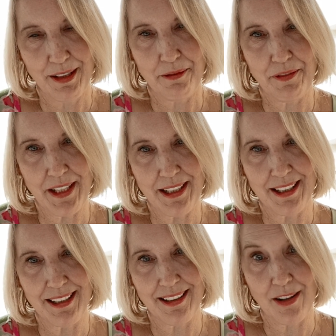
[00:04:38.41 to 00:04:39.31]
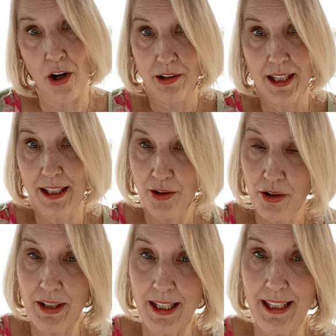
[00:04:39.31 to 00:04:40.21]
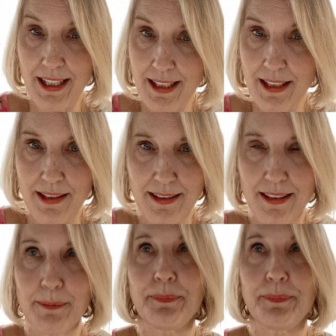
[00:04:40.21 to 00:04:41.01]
via online learning. It is.